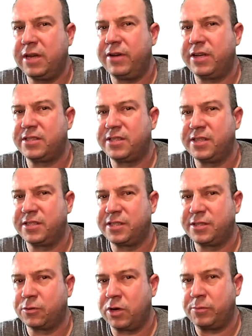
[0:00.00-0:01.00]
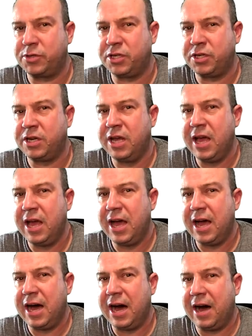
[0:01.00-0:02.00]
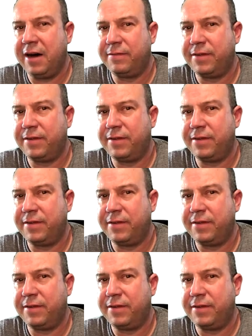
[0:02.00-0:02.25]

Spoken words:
us this description of